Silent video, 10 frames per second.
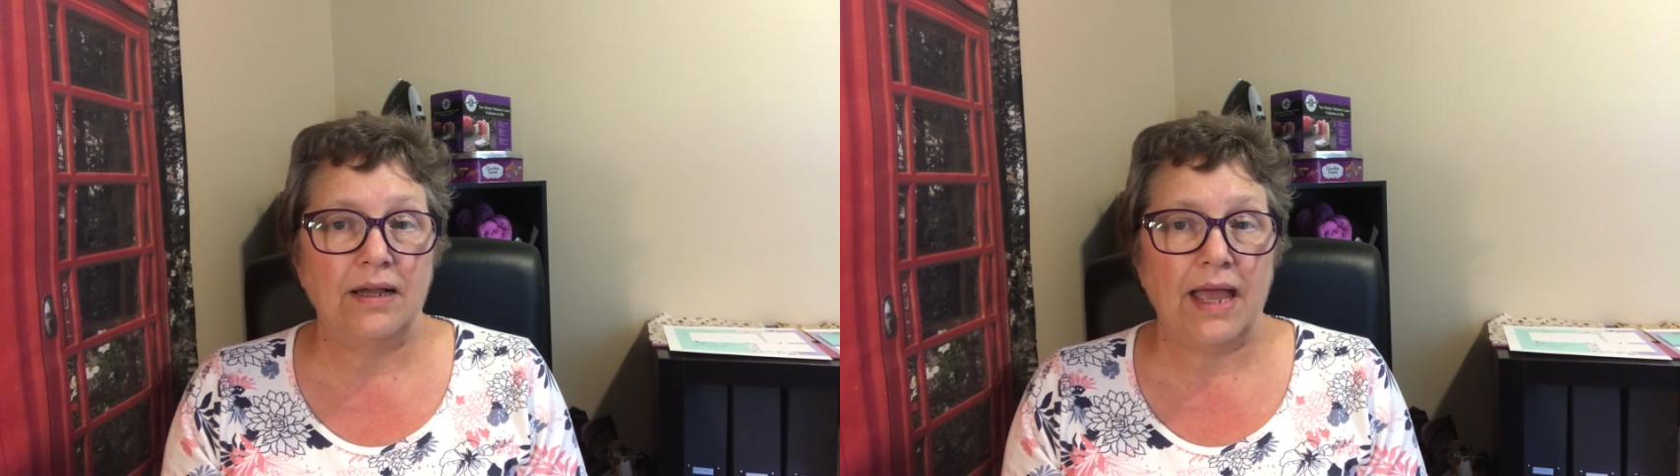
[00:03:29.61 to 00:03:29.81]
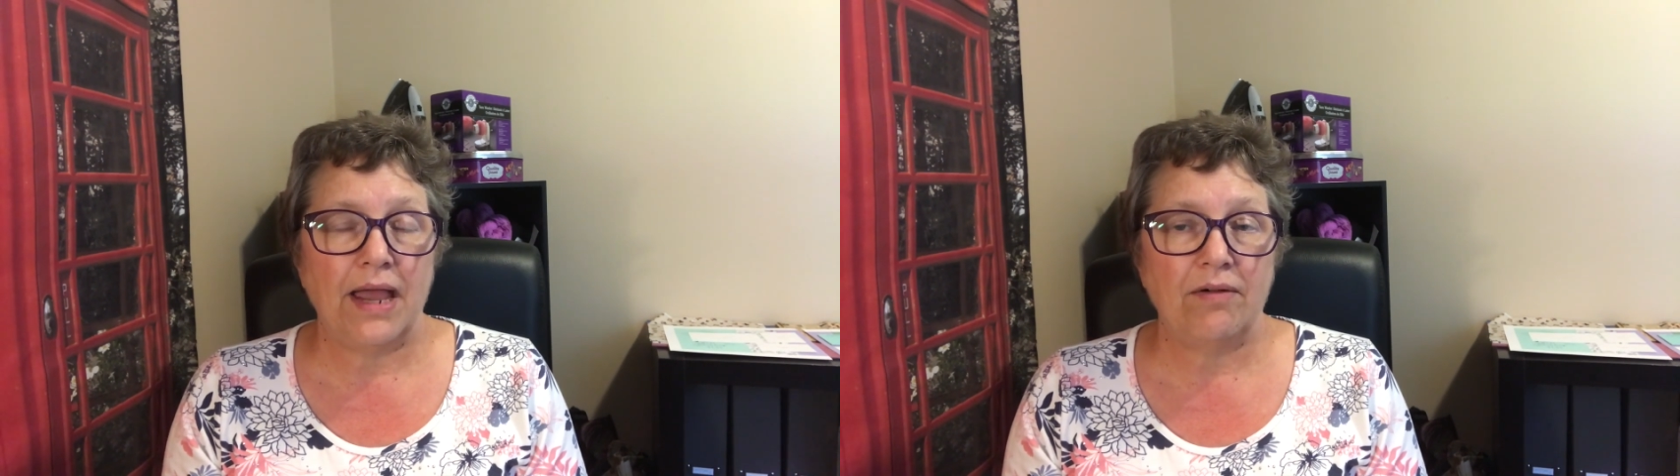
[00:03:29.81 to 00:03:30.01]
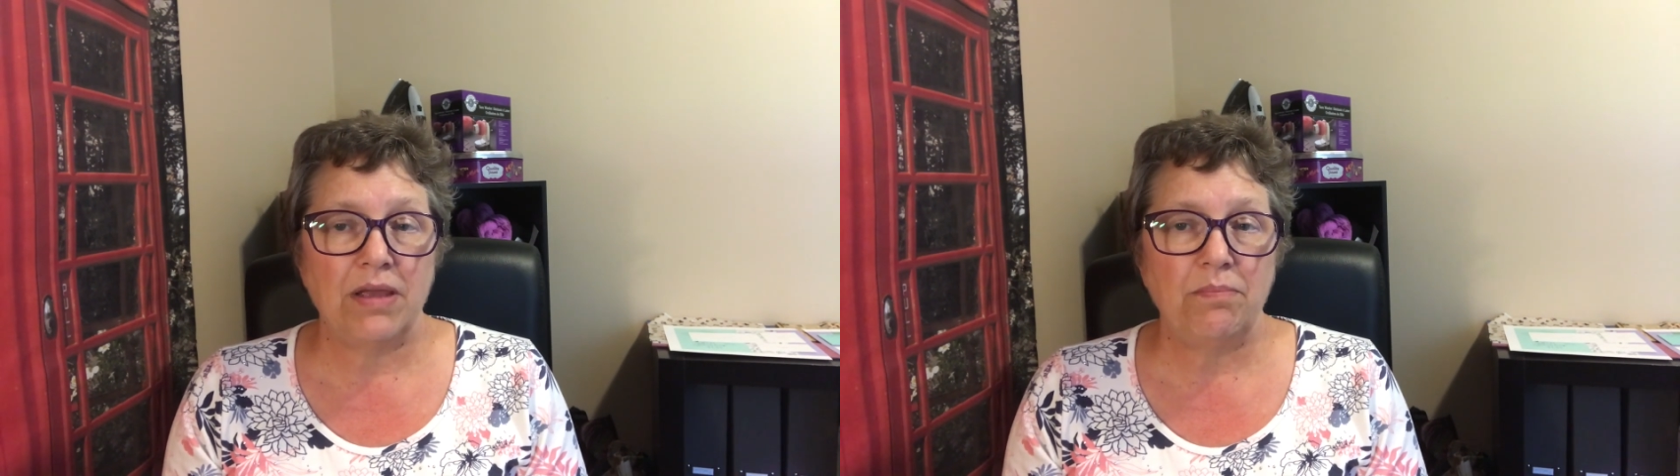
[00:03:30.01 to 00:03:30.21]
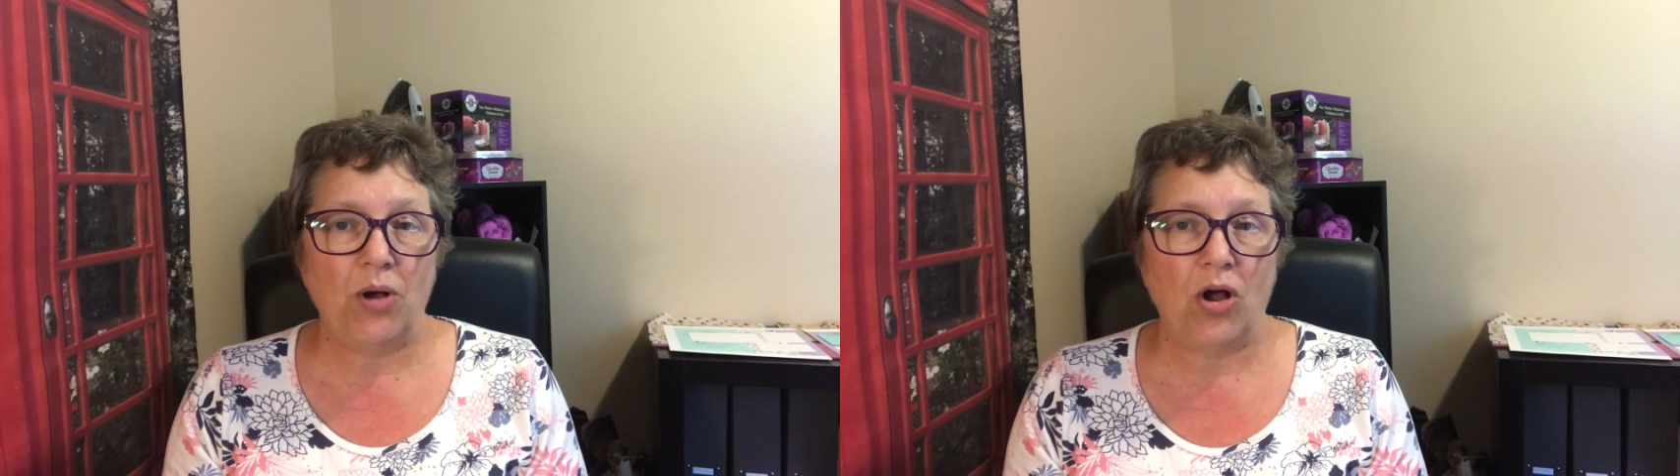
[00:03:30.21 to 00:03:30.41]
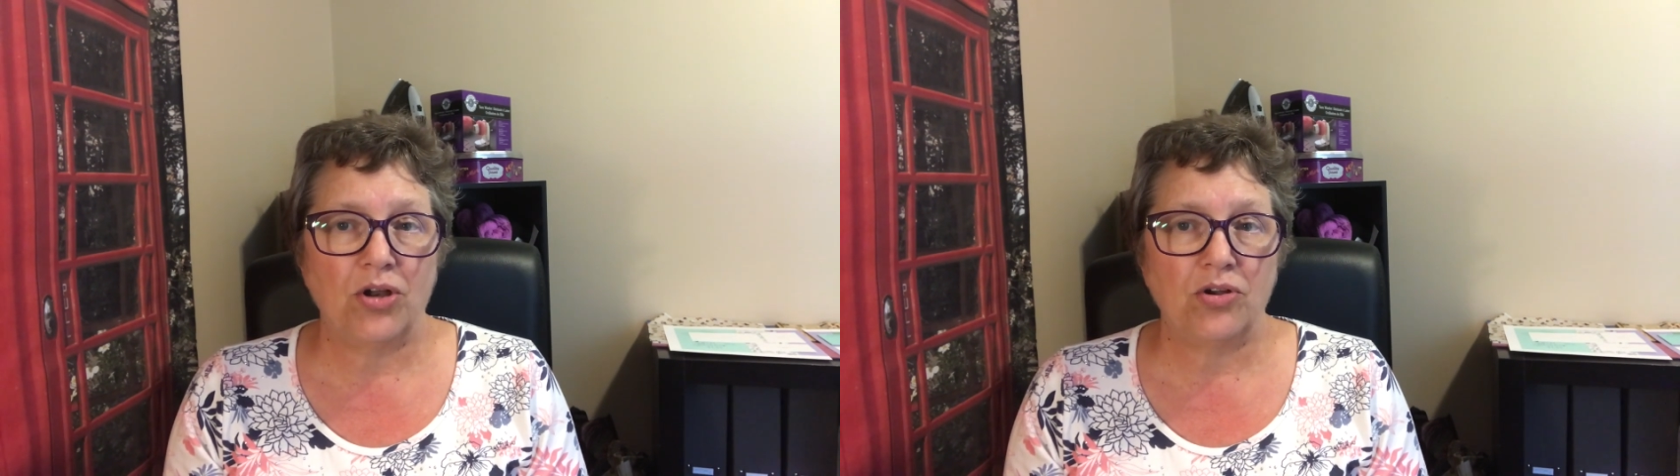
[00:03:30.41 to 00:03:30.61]
Harry
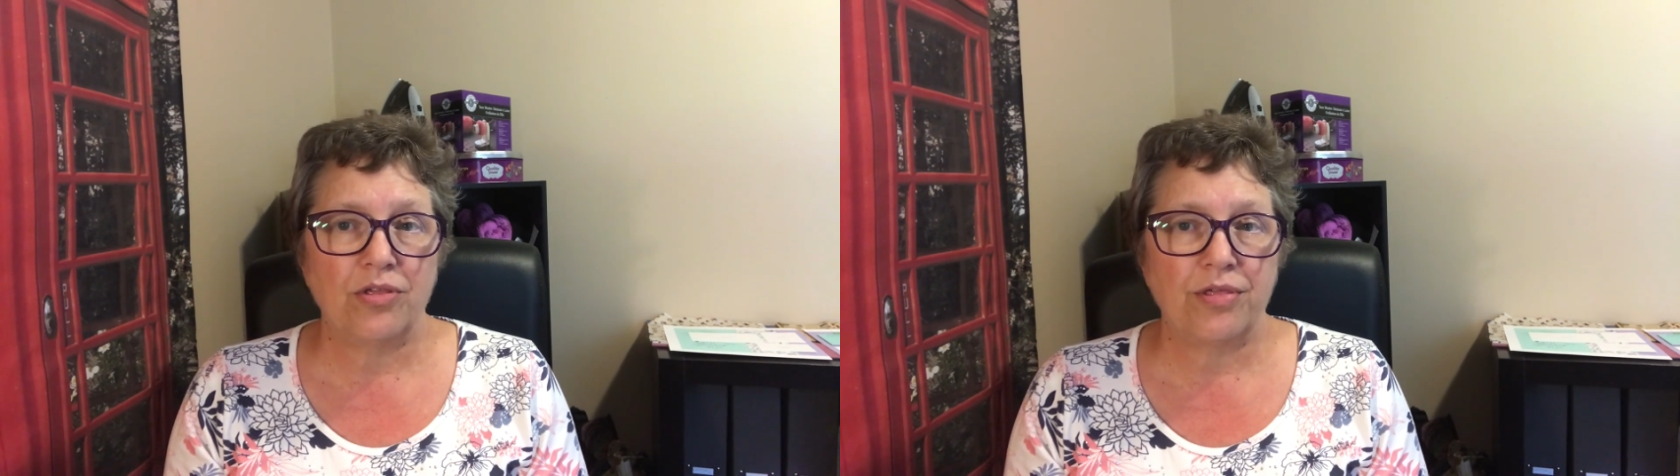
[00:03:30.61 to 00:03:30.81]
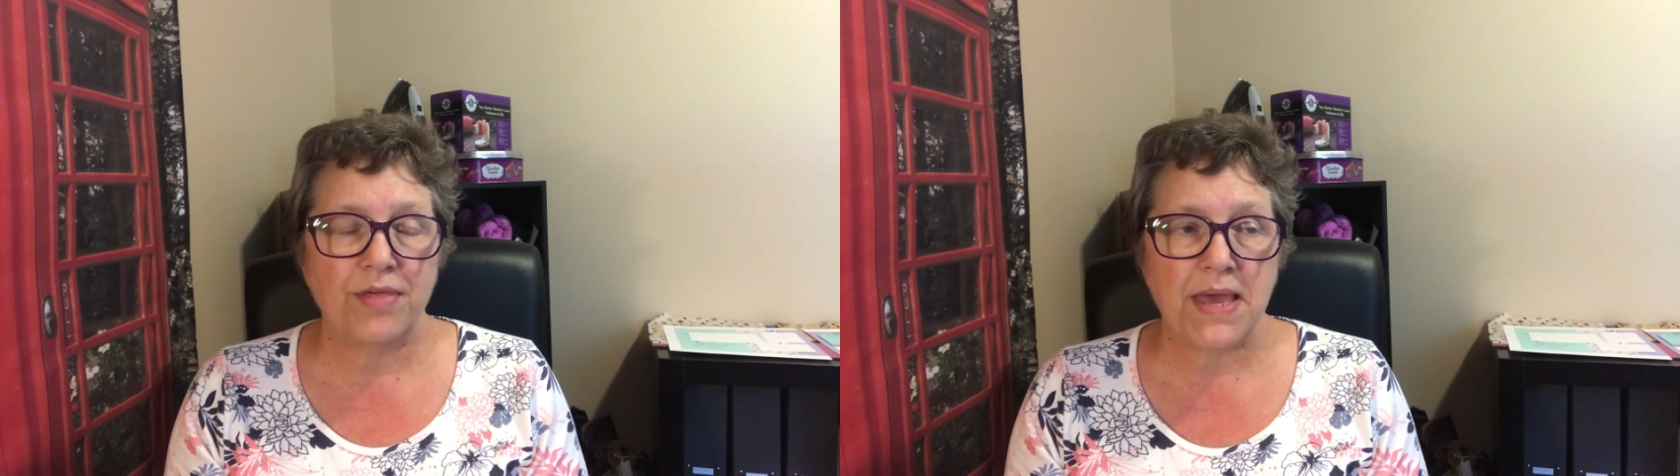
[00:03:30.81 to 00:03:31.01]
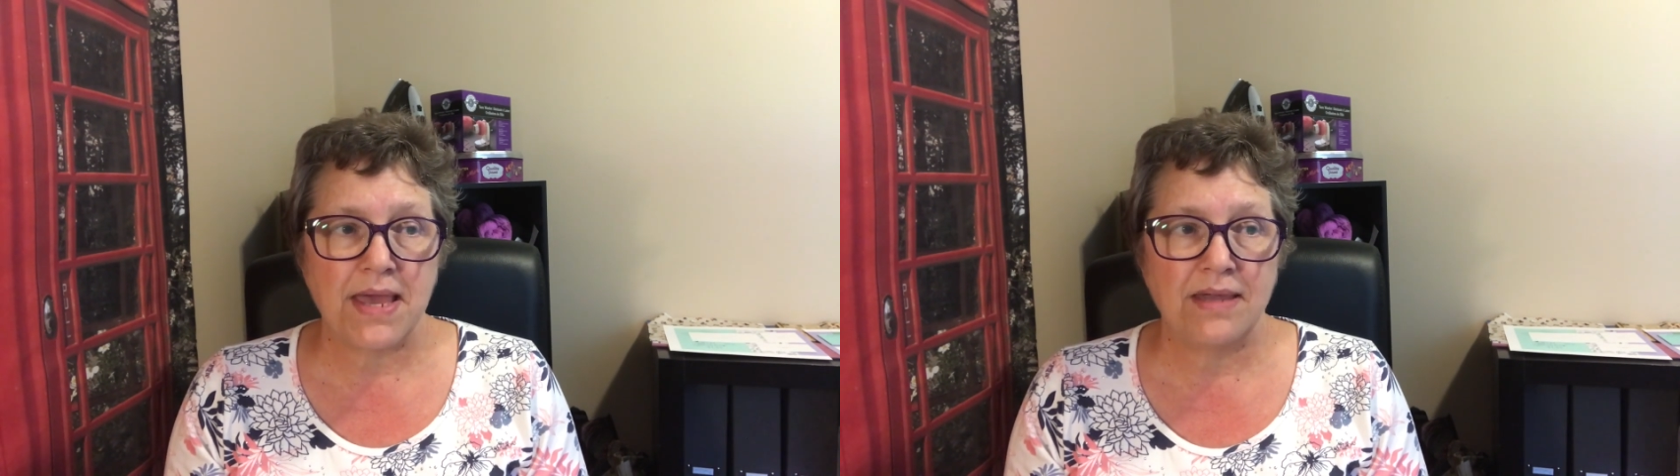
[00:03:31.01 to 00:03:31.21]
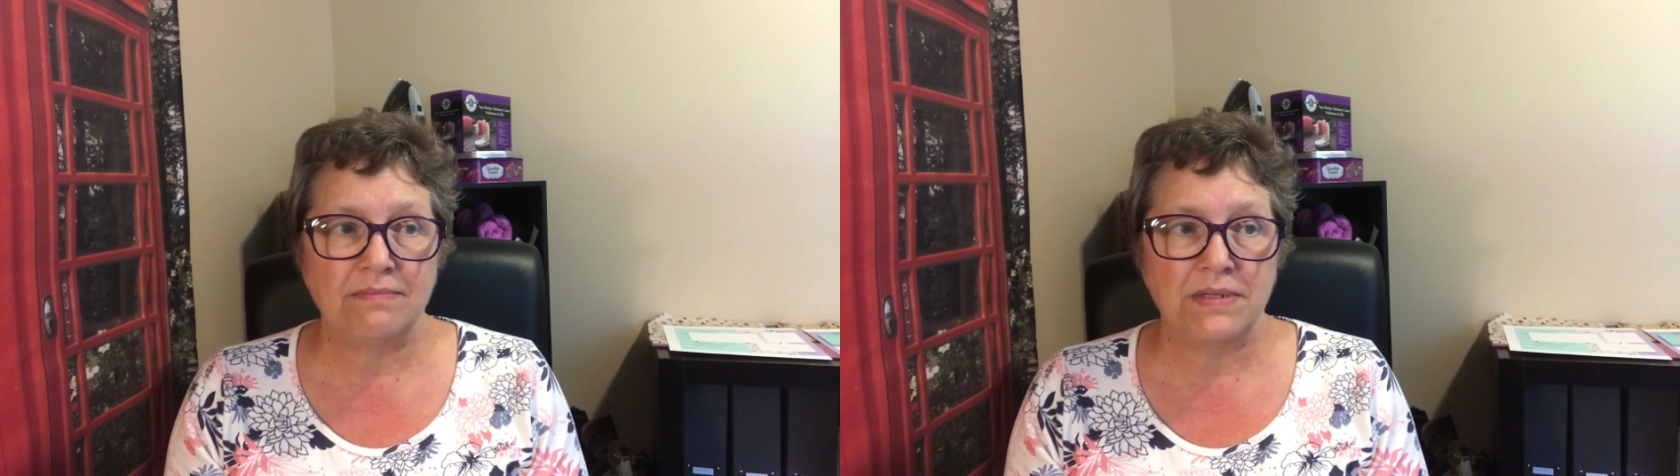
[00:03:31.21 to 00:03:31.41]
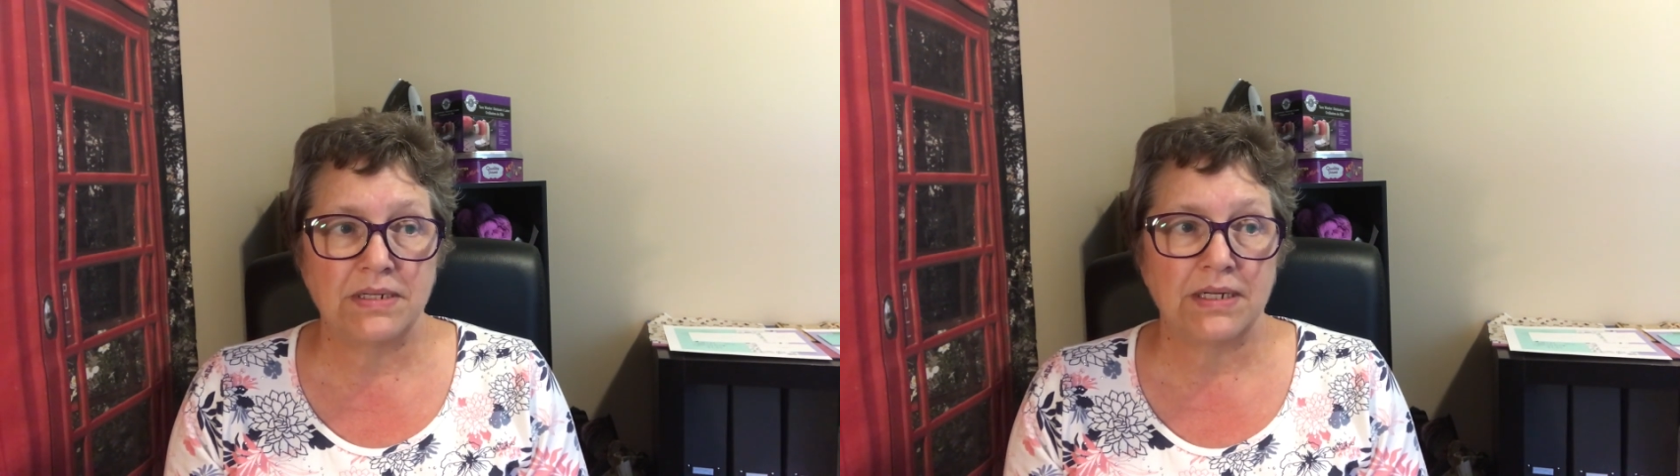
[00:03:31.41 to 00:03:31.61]
Potter
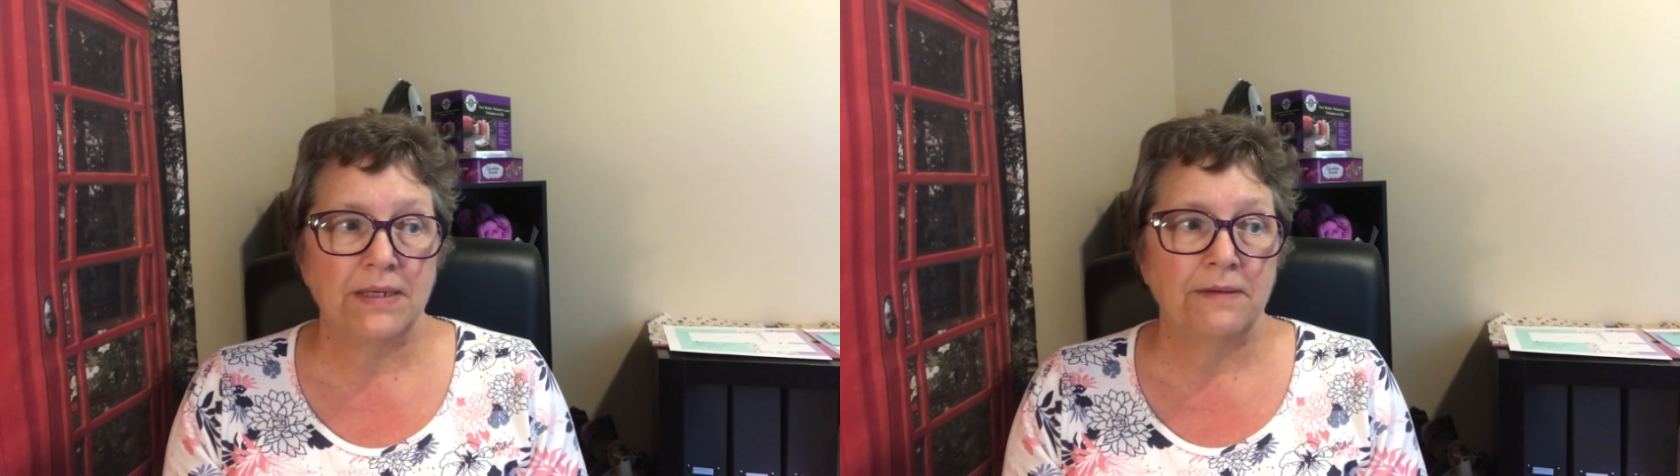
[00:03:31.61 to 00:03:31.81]
themed